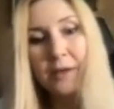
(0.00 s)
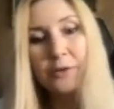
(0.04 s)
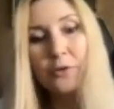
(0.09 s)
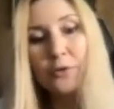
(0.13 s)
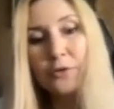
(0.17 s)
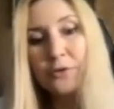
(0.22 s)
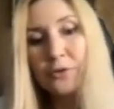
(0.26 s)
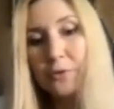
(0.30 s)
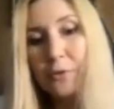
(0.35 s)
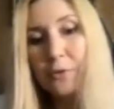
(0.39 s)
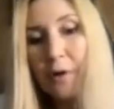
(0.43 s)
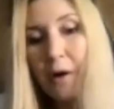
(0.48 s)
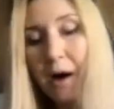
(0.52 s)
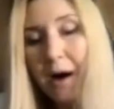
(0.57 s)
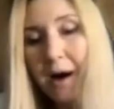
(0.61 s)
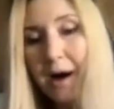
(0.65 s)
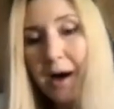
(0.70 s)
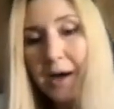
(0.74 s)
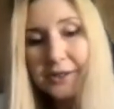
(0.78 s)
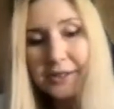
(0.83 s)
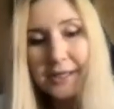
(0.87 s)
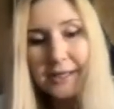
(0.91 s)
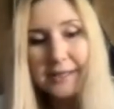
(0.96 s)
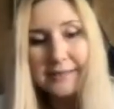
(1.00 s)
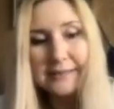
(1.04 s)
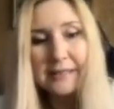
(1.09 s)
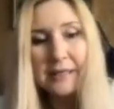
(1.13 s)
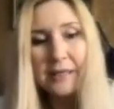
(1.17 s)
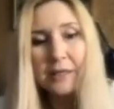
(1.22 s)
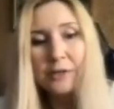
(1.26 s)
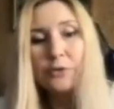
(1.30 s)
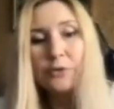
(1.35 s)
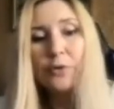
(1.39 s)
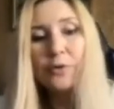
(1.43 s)
not so hard as,
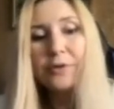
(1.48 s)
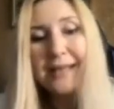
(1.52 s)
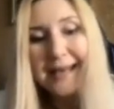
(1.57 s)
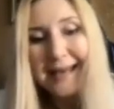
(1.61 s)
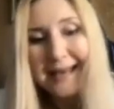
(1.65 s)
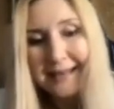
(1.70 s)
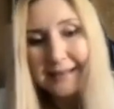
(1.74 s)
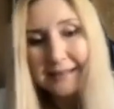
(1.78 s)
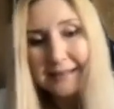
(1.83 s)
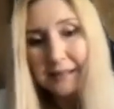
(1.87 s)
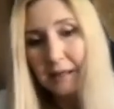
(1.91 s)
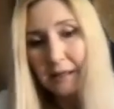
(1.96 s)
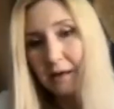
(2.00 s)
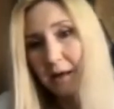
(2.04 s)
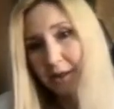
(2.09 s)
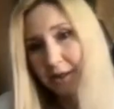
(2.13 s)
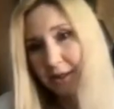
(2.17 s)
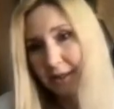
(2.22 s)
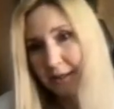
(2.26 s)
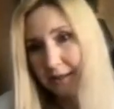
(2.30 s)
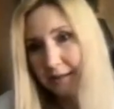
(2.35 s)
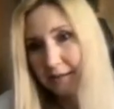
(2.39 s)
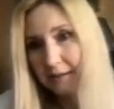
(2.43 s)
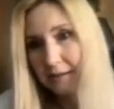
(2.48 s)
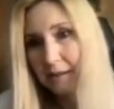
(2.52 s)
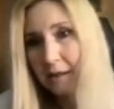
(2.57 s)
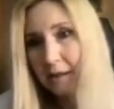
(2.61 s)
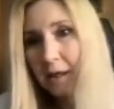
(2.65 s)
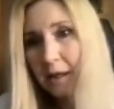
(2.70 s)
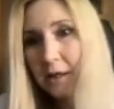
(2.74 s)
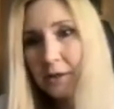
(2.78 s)
not as hard as.